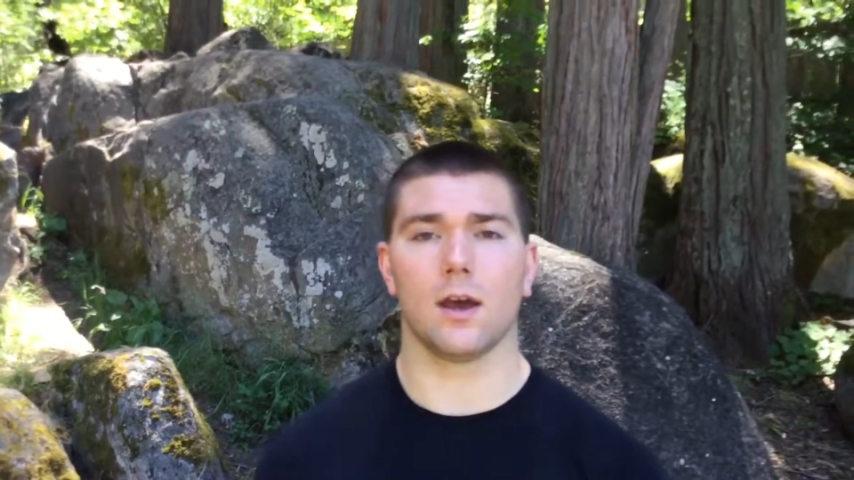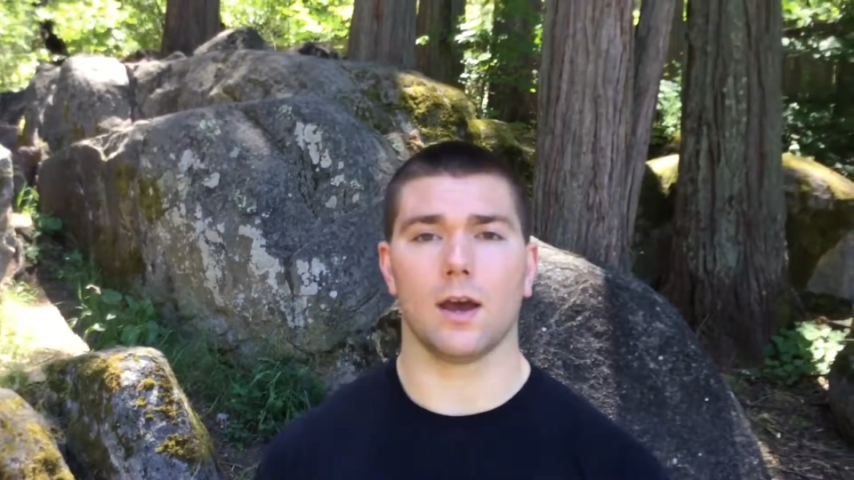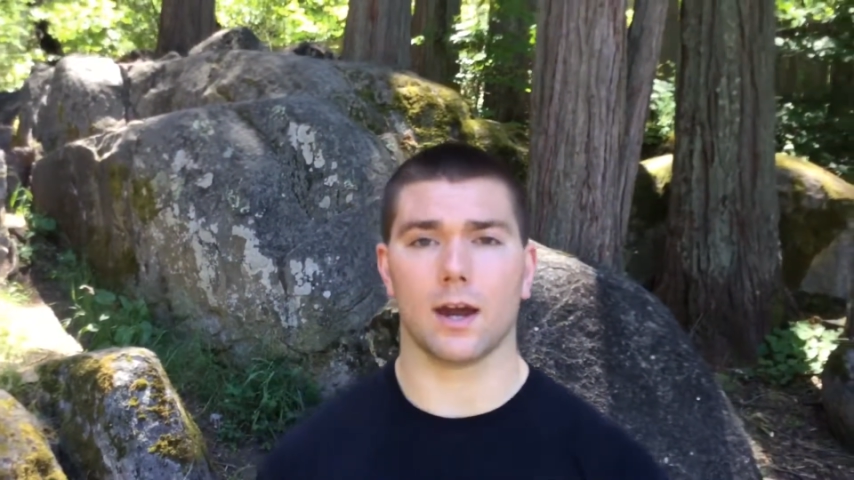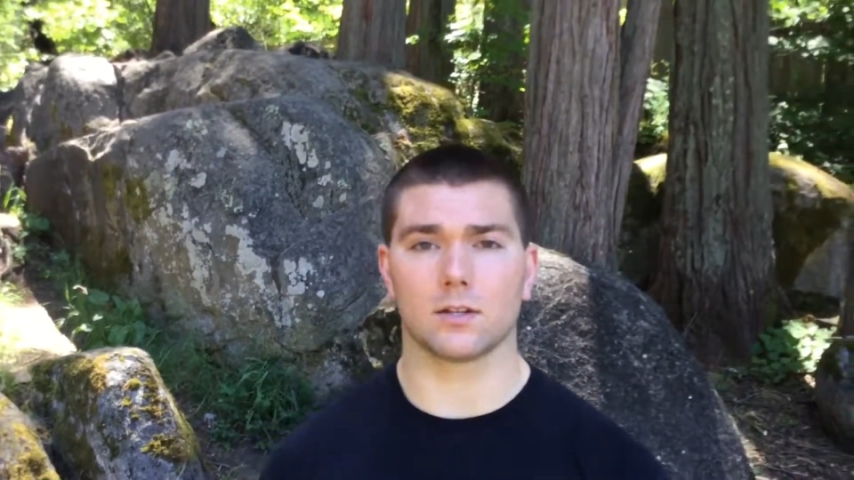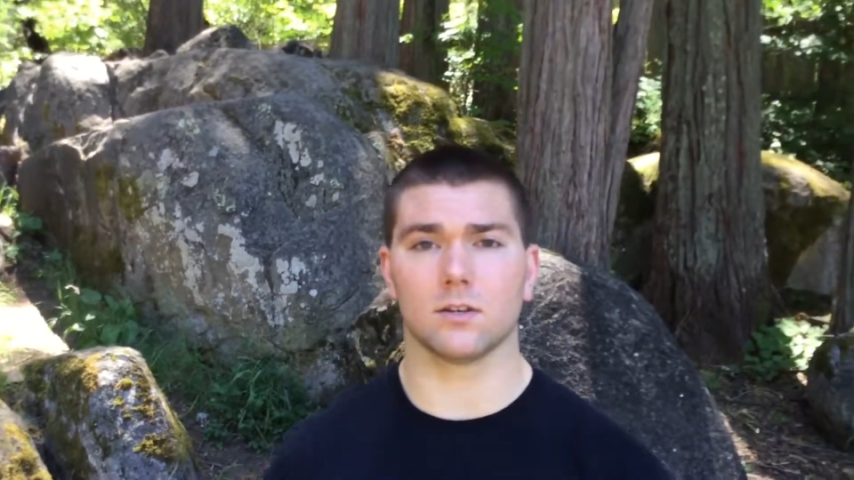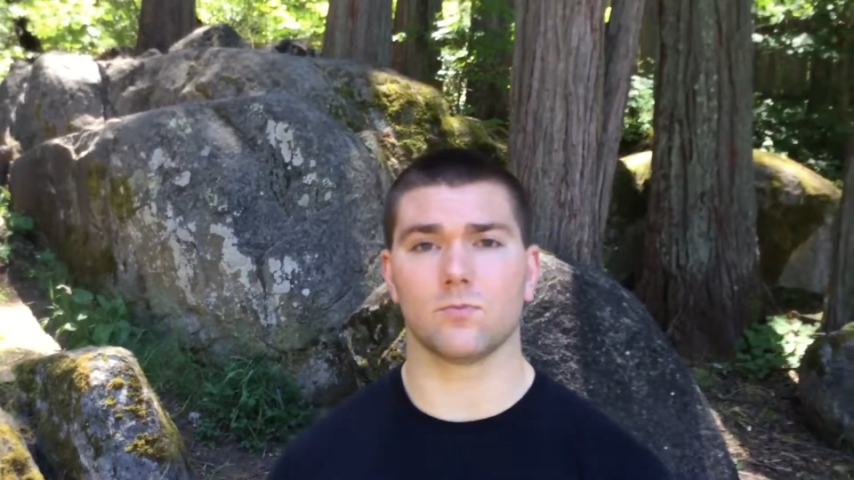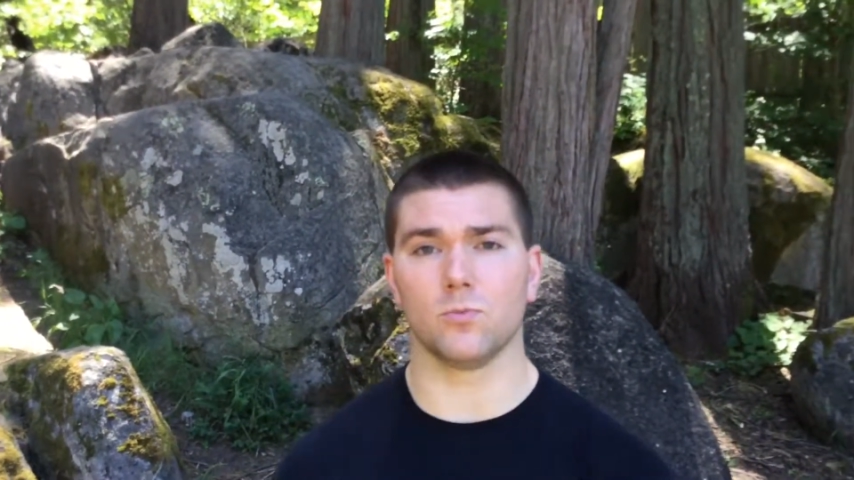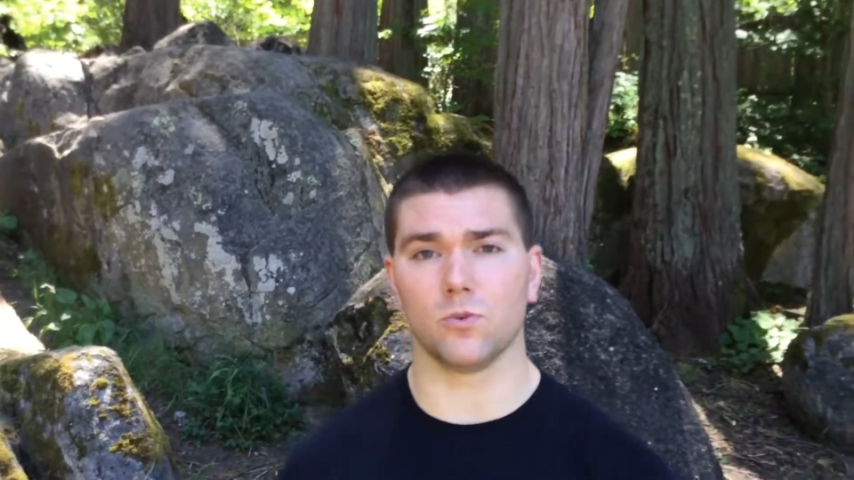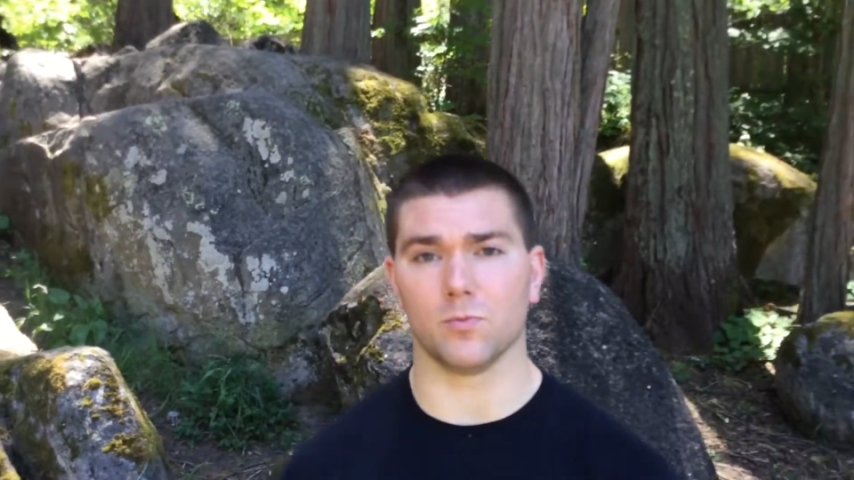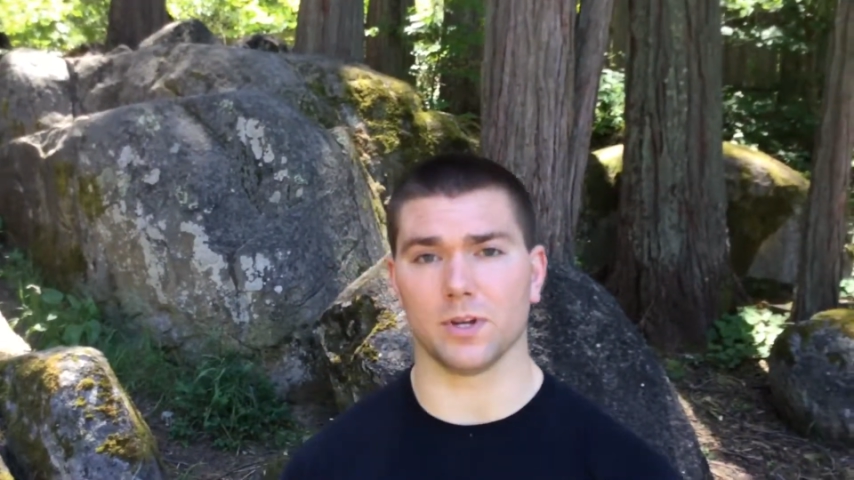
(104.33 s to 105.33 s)
active
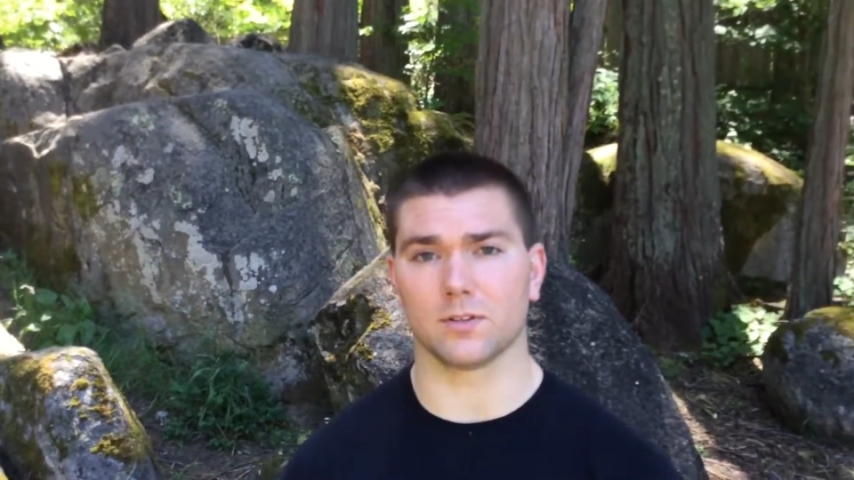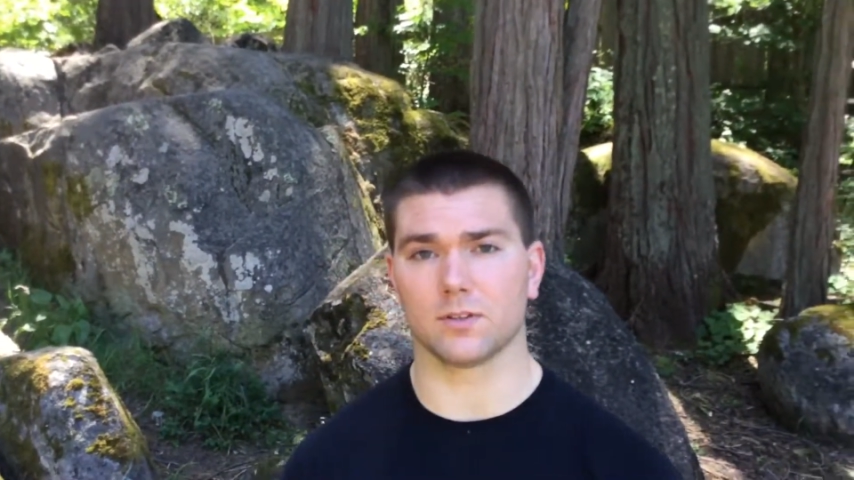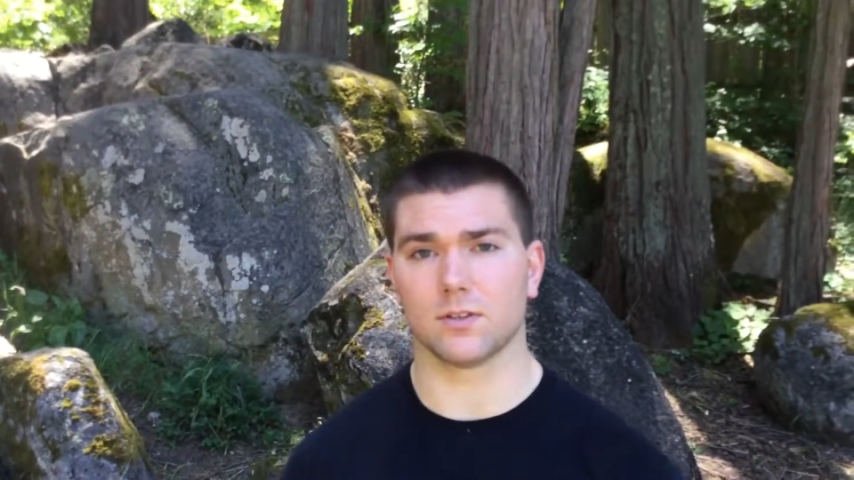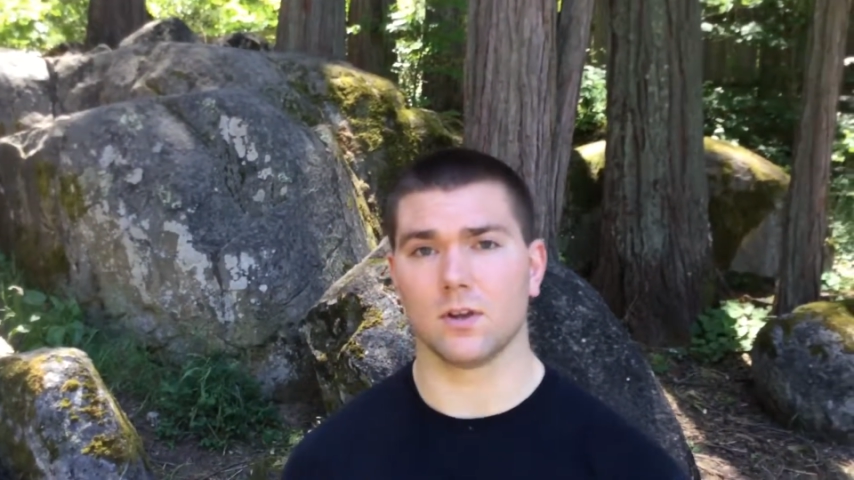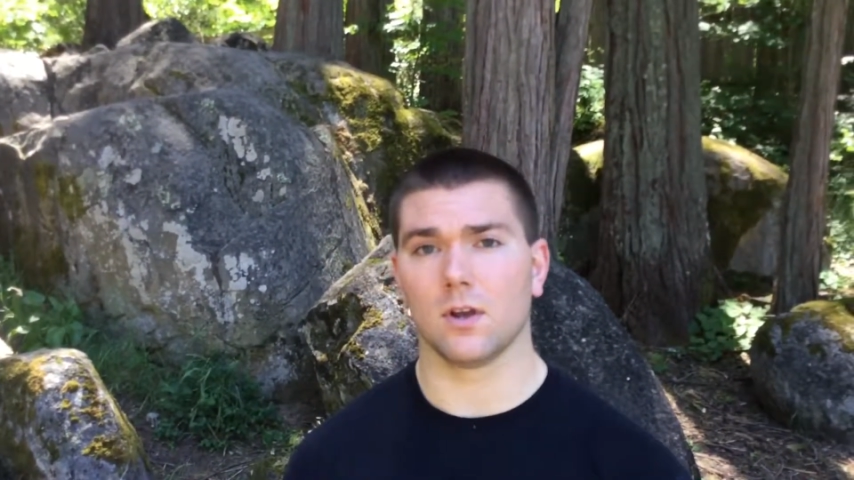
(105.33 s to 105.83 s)
movements